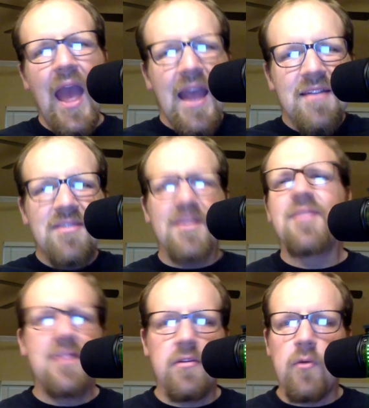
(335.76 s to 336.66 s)
it
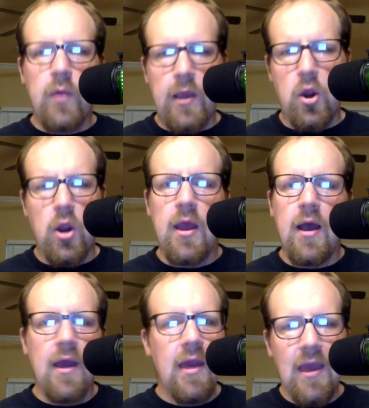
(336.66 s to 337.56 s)
sits in its own
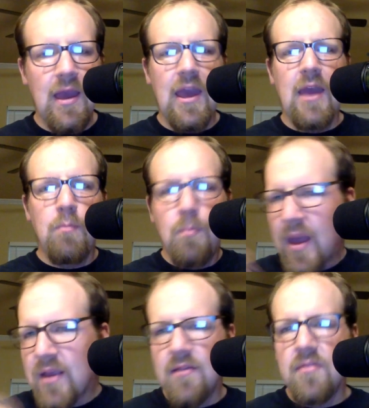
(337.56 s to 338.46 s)
area. It
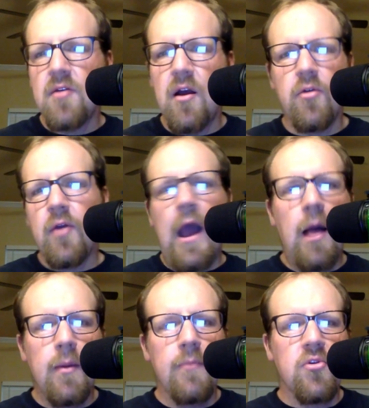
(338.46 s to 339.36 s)
beckons other
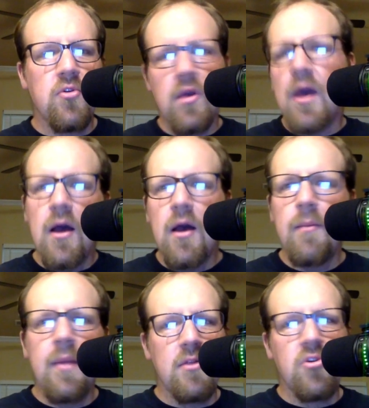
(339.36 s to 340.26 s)
albums to
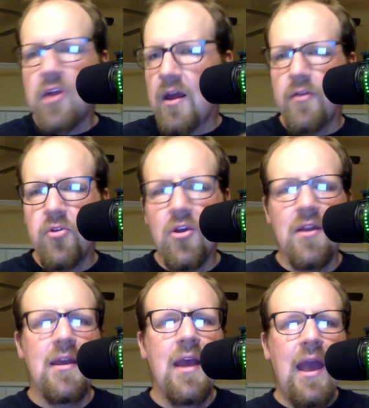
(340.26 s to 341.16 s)
come and challenge
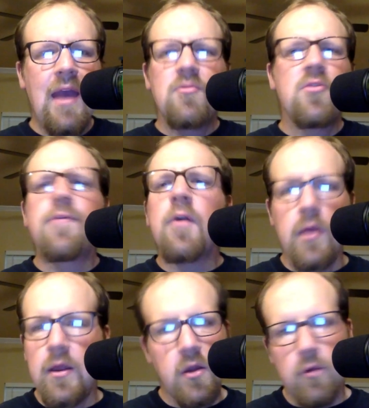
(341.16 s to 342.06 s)
it to
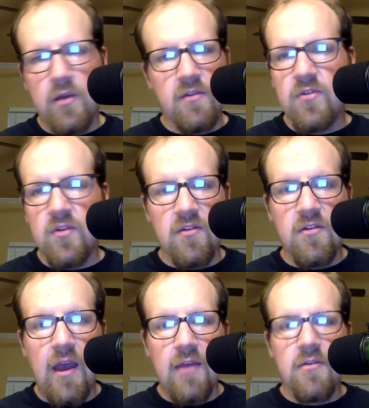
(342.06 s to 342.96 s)
varying degrees of
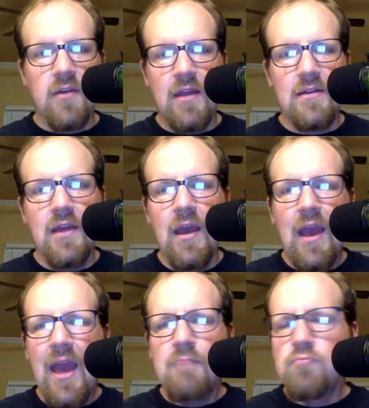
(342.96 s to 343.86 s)
success. And
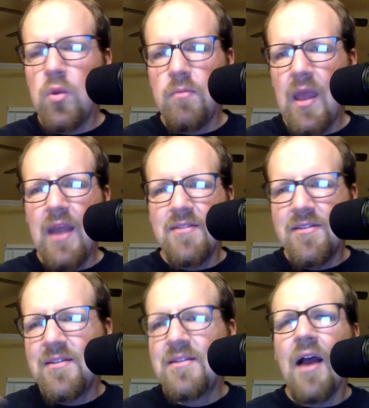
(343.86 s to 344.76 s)

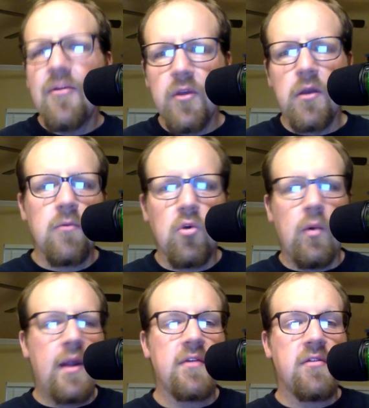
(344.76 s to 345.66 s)
it's not the
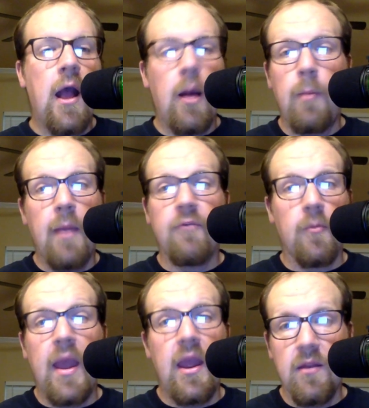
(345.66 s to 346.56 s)
greatest album ever
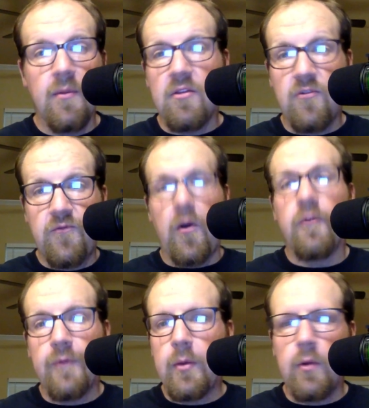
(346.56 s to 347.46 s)
made. It's
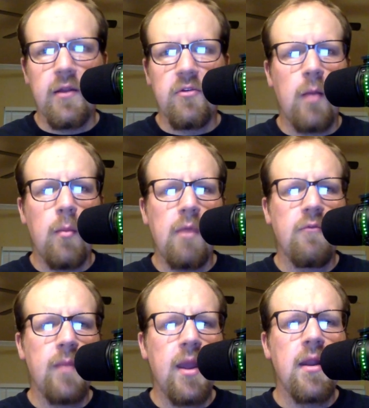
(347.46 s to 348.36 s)
far from the greatest album
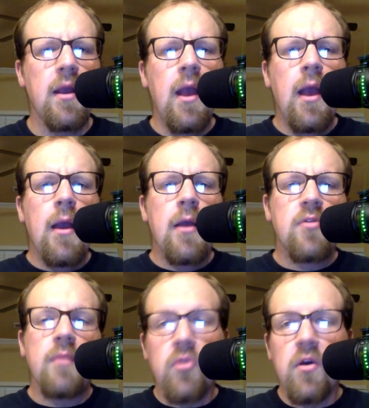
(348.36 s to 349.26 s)
ever made.
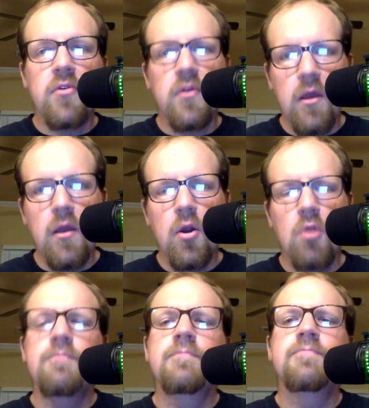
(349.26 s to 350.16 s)
Some songs on here,